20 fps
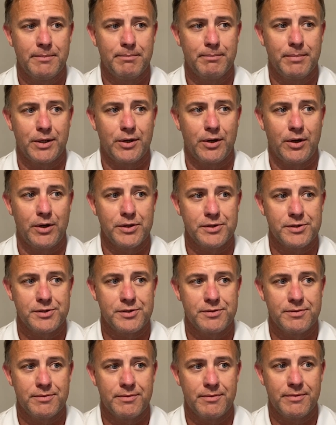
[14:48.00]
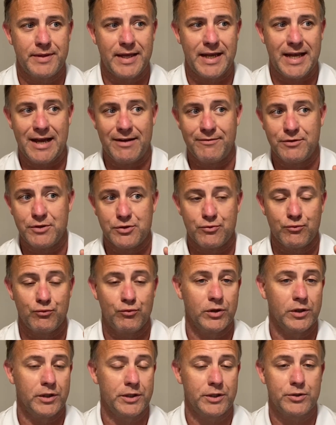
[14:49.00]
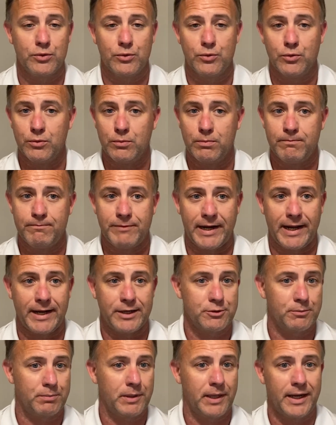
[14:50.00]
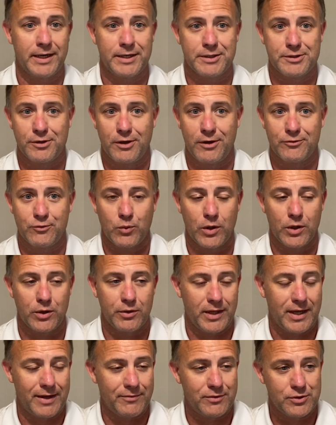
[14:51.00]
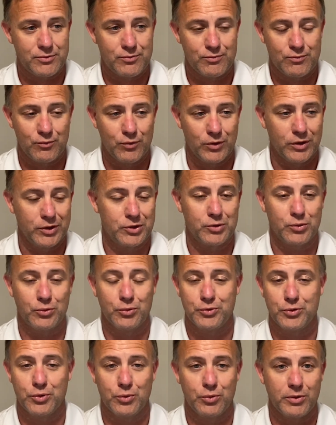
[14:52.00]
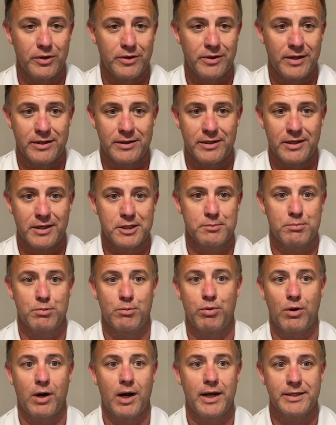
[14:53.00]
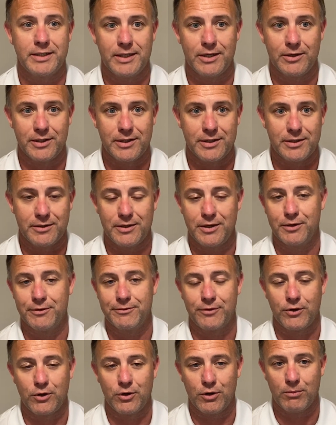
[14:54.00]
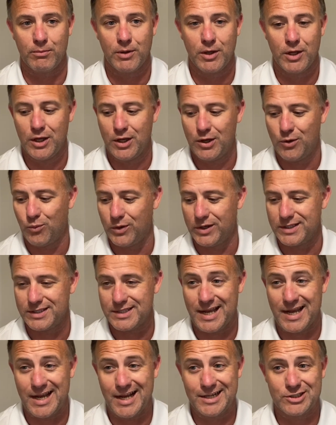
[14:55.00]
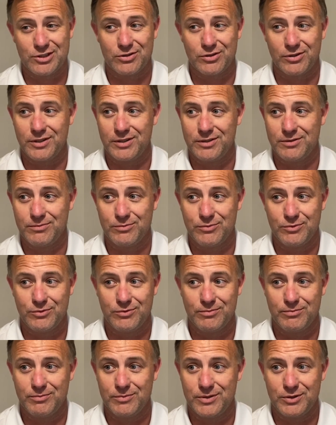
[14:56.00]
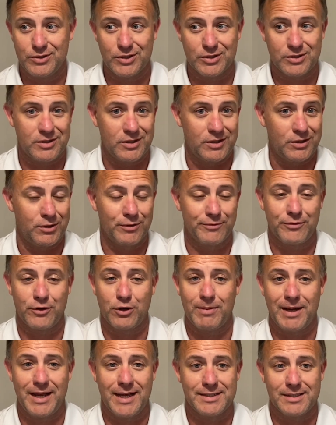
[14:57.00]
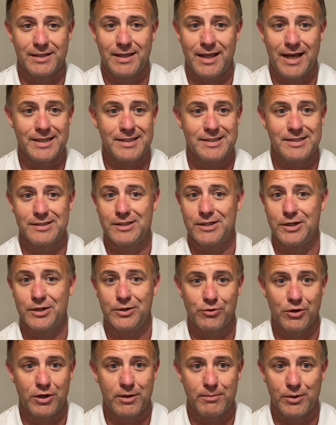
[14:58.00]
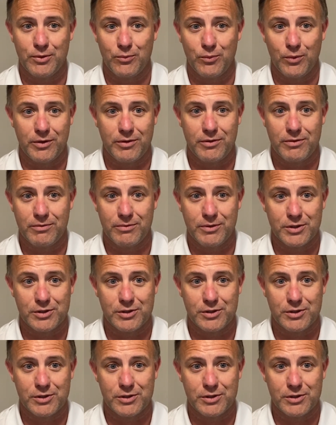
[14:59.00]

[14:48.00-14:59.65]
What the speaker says: because they have this really cool financial planning software. They have this really cool tool that they think is proprietary to their firm, when it's actually just that your firm has a licensing agreement with the